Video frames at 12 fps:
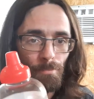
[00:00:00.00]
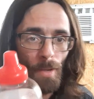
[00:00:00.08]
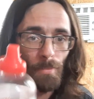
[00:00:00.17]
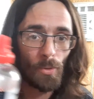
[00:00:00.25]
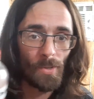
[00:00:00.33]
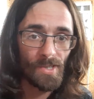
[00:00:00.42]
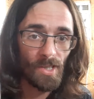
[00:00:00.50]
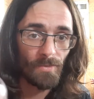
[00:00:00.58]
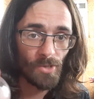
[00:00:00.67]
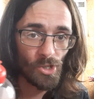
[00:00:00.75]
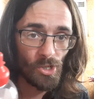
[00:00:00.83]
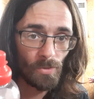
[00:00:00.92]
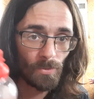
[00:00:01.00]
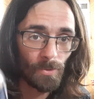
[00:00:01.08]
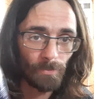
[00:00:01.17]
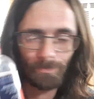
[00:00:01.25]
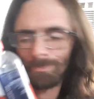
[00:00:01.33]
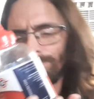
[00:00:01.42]
My boys love to shoot.
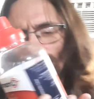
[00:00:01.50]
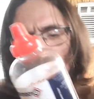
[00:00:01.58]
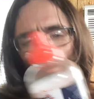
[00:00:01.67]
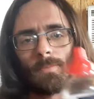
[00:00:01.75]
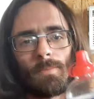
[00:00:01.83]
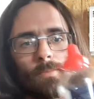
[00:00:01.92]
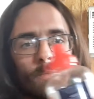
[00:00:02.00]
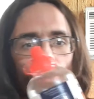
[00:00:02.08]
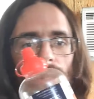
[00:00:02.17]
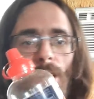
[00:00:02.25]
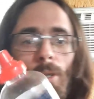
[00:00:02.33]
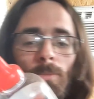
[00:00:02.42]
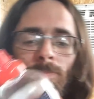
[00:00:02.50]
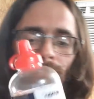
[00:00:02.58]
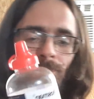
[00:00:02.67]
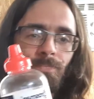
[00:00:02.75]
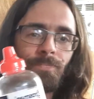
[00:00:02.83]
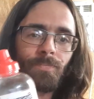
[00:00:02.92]
So,
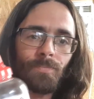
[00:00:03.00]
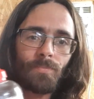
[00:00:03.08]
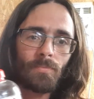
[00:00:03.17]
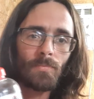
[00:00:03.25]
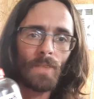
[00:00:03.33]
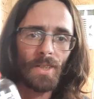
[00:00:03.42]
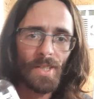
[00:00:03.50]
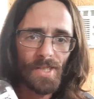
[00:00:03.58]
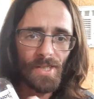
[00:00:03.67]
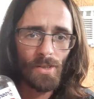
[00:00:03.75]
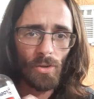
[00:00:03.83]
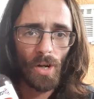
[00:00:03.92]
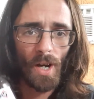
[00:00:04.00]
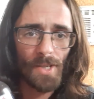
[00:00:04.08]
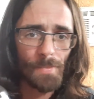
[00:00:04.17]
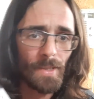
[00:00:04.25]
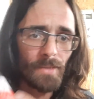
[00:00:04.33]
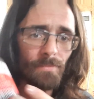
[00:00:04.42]
this is
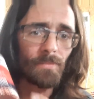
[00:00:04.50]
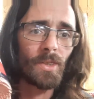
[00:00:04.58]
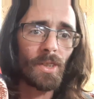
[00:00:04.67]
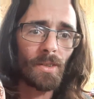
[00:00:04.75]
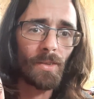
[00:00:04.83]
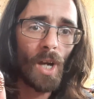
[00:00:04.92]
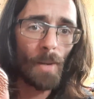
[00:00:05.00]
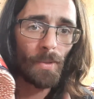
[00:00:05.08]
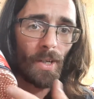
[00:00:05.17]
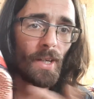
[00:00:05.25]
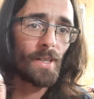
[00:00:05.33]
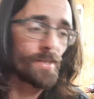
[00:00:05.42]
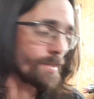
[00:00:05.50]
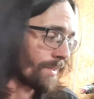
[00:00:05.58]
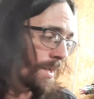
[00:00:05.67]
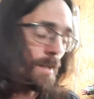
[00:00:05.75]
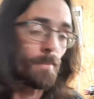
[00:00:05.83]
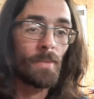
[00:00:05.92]
Crosman, the Copperhead's the
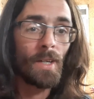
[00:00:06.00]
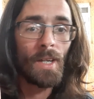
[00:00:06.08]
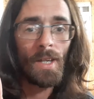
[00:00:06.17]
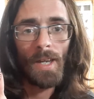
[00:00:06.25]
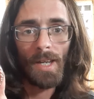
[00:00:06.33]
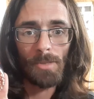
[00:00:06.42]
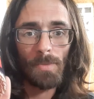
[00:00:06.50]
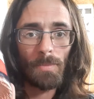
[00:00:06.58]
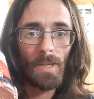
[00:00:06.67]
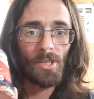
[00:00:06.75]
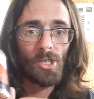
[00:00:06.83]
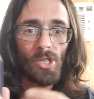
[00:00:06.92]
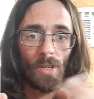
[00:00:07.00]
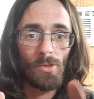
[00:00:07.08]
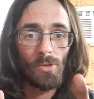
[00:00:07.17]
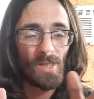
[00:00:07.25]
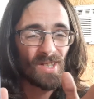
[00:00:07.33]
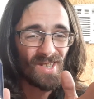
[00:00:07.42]
same as BB I just
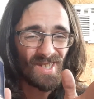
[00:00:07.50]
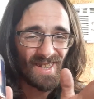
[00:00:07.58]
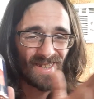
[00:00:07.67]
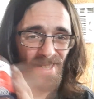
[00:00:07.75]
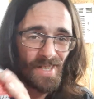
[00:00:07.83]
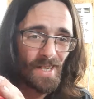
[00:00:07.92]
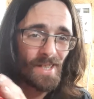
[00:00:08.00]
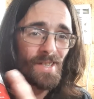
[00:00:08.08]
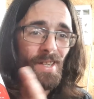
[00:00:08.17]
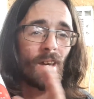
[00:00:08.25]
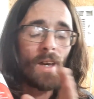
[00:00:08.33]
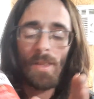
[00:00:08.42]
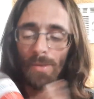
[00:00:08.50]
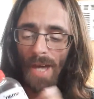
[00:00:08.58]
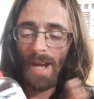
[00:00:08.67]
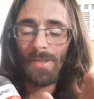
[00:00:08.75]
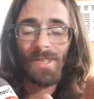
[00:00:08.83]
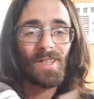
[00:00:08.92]
you. This is a
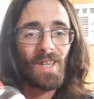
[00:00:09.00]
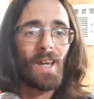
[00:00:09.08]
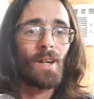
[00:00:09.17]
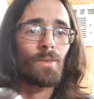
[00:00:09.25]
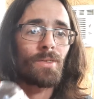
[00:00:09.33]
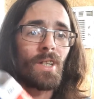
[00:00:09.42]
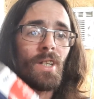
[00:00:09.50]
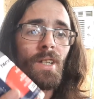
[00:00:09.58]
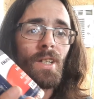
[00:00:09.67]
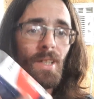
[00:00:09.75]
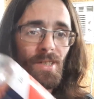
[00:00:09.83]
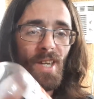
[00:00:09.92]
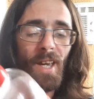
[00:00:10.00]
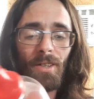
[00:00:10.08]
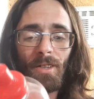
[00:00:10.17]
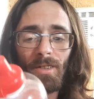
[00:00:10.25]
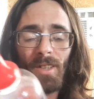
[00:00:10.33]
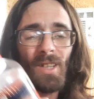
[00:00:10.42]
6,000 count
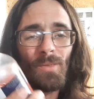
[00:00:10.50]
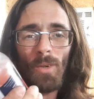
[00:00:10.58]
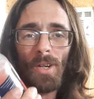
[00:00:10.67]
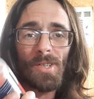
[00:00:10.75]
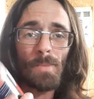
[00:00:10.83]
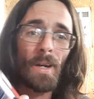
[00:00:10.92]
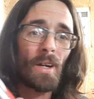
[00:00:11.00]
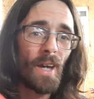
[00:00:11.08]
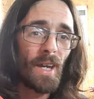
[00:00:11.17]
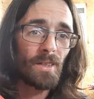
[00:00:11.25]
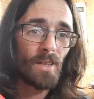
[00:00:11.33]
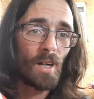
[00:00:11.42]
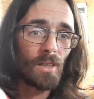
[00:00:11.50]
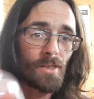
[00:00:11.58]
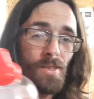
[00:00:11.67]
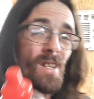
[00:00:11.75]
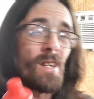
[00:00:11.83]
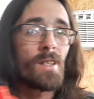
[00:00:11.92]
container, runs about $8.
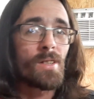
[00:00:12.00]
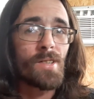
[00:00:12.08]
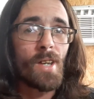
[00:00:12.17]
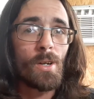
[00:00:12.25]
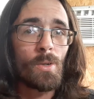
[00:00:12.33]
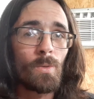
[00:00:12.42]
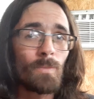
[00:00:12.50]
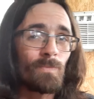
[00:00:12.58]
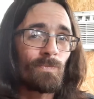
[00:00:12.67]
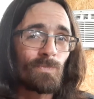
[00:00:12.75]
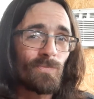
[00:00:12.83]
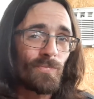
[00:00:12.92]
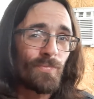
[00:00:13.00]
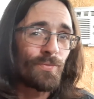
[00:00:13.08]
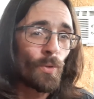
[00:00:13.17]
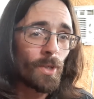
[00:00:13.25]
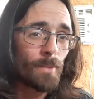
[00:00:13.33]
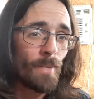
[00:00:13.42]
So
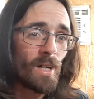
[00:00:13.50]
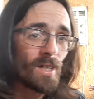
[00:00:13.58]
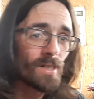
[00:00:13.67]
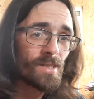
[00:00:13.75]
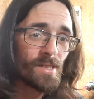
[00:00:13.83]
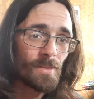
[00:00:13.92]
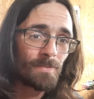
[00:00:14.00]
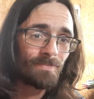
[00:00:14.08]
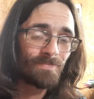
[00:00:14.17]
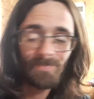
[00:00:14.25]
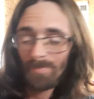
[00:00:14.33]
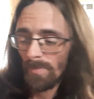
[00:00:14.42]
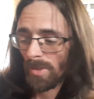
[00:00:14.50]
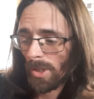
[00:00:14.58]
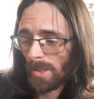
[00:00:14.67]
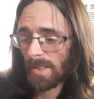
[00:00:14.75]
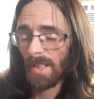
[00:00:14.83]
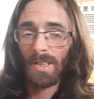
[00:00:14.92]
40 bucks, you
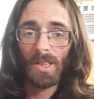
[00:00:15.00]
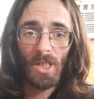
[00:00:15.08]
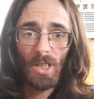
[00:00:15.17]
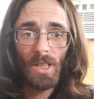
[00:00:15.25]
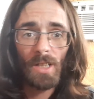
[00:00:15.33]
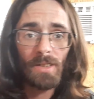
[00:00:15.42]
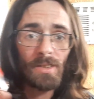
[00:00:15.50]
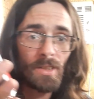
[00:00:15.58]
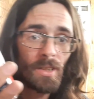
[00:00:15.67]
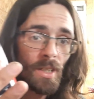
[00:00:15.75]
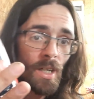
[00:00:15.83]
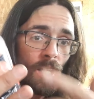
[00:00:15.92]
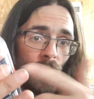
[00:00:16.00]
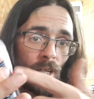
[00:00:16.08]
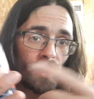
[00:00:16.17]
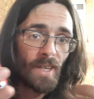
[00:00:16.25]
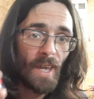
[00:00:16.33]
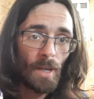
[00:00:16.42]
can get the gun,
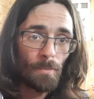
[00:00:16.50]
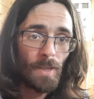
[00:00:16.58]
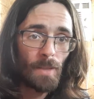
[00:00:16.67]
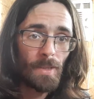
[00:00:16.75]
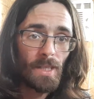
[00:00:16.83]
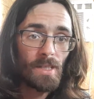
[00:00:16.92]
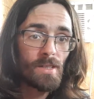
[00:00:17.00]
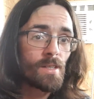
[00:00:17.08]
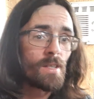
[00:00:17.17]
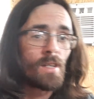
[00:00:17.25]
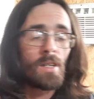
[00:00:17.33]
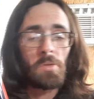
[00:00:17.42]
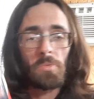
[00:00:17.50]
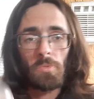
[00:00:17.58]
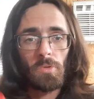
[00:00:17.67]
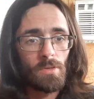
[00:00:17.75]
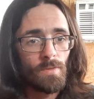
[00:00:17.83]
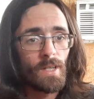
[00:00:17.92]
can of BBs,
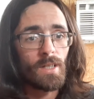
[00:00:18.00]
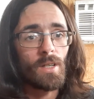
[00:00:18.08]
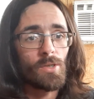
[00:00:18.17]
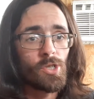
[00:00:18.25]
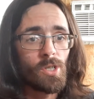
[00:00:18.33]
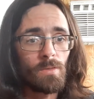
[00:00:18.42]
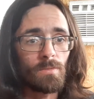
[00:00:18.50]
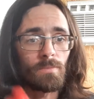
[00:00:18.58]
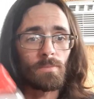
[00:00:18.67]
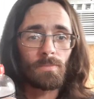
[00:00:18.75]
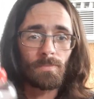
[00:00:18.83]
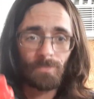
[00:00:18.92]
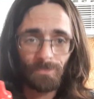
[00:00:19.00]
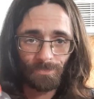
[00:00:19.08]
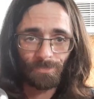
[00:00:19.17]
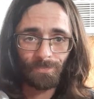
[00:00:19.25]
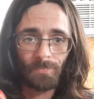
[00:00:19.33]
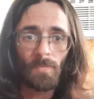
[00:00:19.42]
you're ready to go shooting.
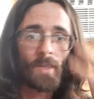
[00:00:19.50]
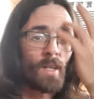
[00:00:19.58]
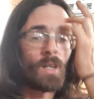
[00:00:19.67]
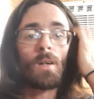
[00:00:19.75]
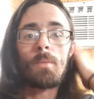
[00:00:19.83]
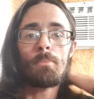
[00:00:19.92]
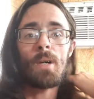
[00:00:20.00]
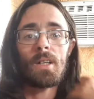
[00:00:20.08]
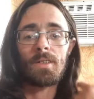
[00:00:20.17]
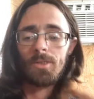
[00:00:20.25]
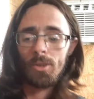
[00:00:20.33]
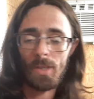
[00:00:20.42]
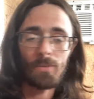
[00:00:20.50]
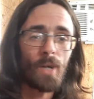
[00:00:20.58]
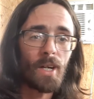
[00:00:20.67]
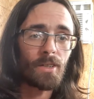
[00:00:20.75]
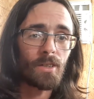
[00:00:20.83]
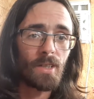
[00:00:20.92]
But the Red
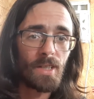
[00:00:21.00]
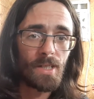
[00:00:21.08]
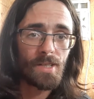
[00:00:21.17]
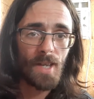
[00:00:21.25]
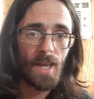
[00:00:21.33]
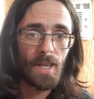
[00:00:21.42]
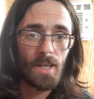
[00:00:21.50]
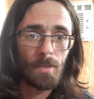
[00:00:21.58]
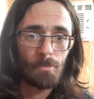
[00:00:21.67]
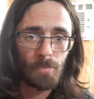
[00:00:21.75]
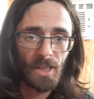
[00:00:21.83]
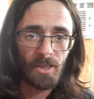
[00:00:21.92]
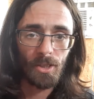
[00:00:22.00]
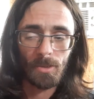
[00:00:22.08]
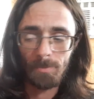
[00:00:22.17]
Ryder is a plinker.